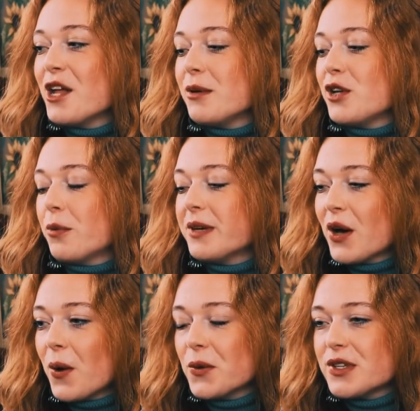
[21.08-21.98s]
no
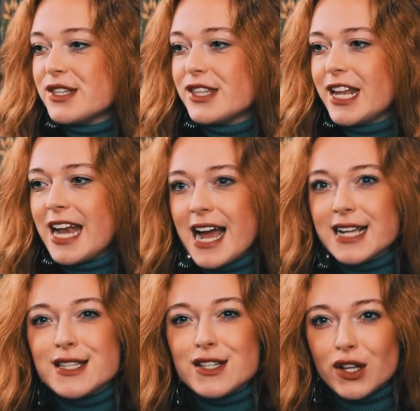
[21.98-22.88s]
because the
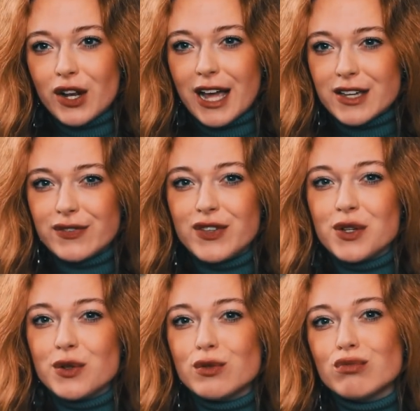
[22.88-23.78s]
last like
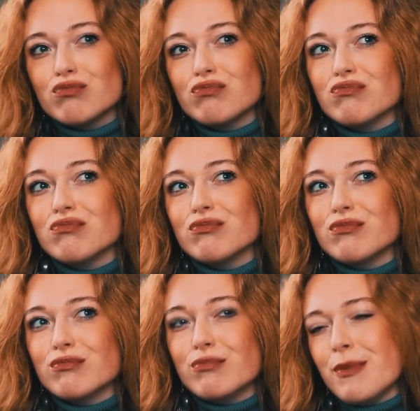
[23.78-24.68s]
few
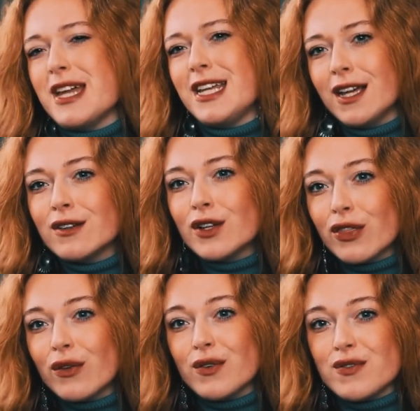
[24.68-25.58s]
many
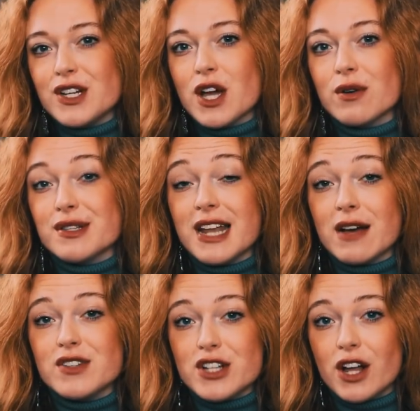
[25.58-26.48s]
thrift videos that
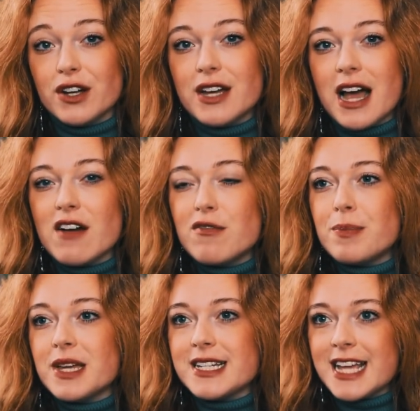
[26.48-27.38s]
I've done. I've
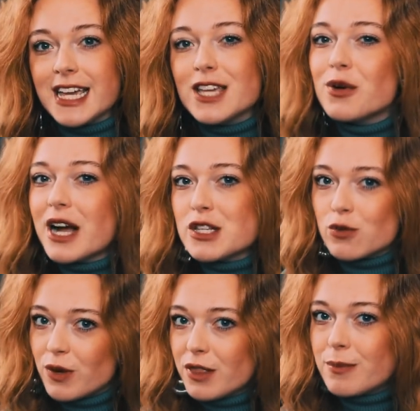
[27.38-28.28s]
been taking you guys
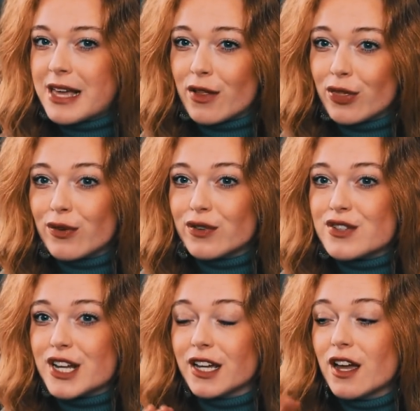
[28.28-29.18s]
with me out
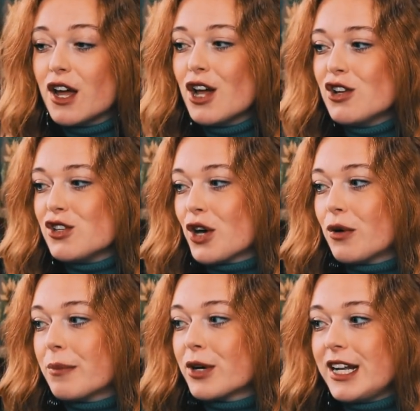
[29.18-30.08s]
thrifting. So
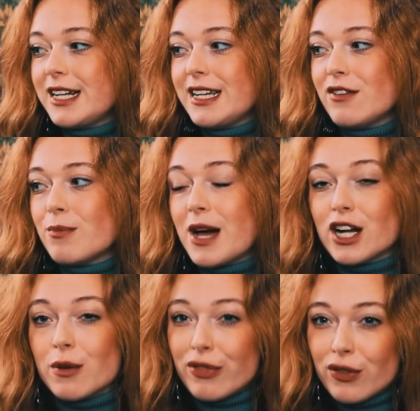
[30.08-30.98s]
I'm gonna leave my
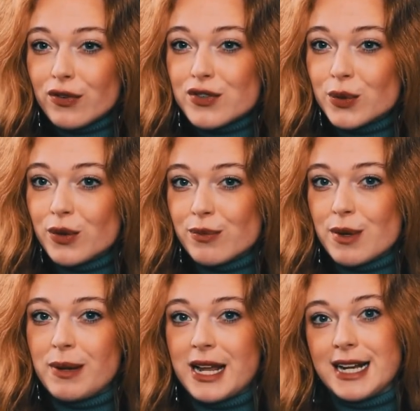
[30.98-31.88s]
Come Thrifting With Me
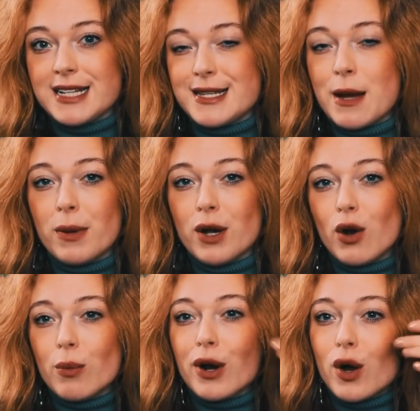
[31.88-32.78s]
playlist down
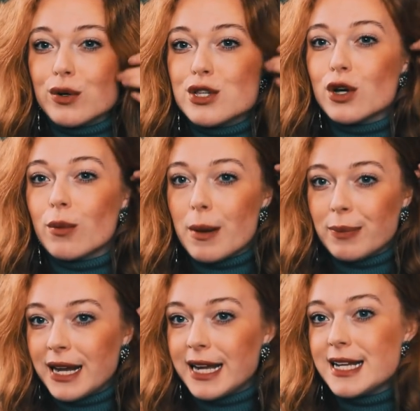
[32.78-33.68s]
below, but also my
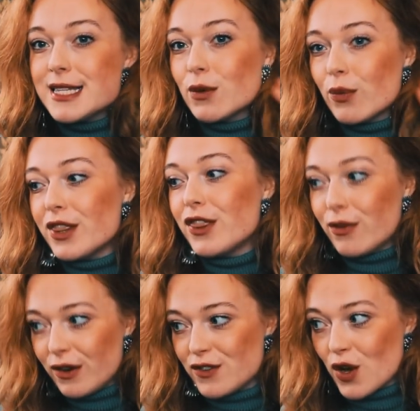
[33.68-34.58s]
playlist with
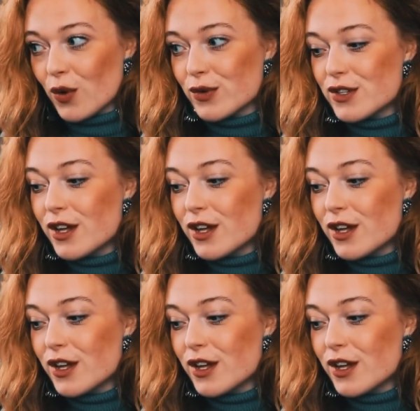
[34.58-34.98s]
thrift hauls.